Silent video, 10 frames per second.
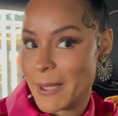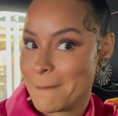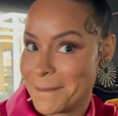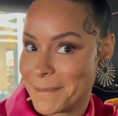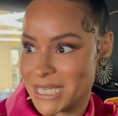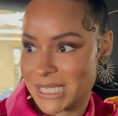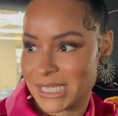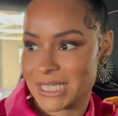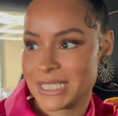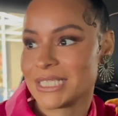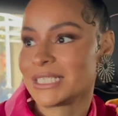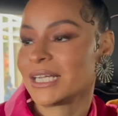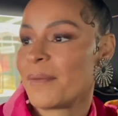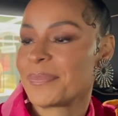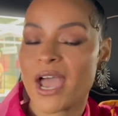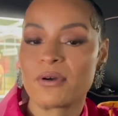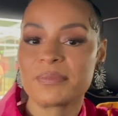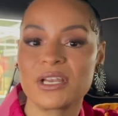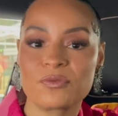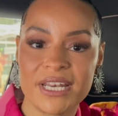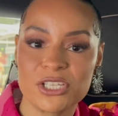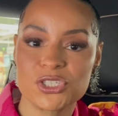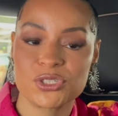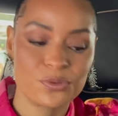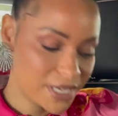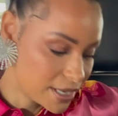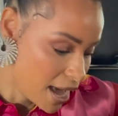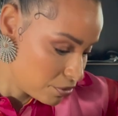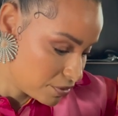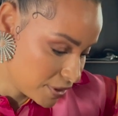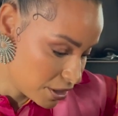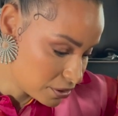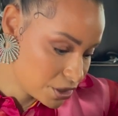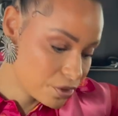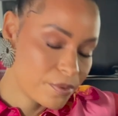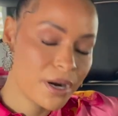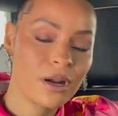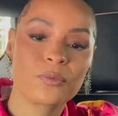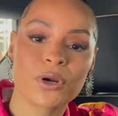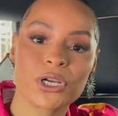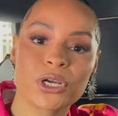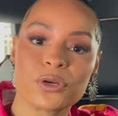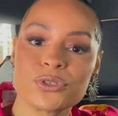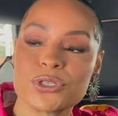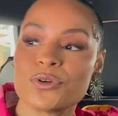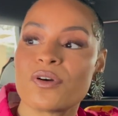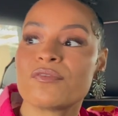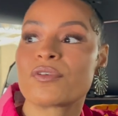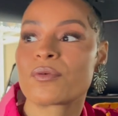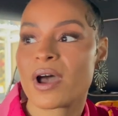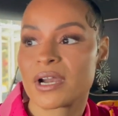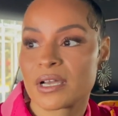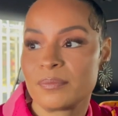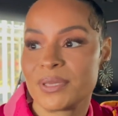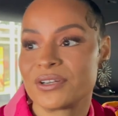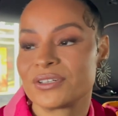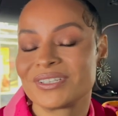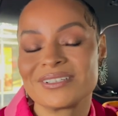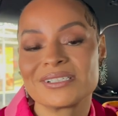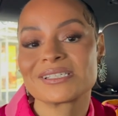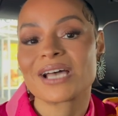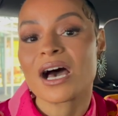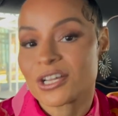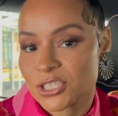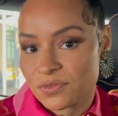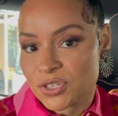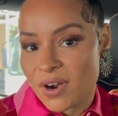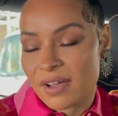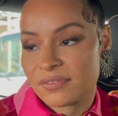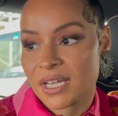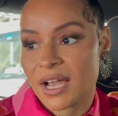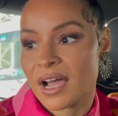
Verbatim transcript: amazing. Now I'm getting ready to get out of Carolina Herrera, and we're going to go to Veronica Beard. There is tons of traffic.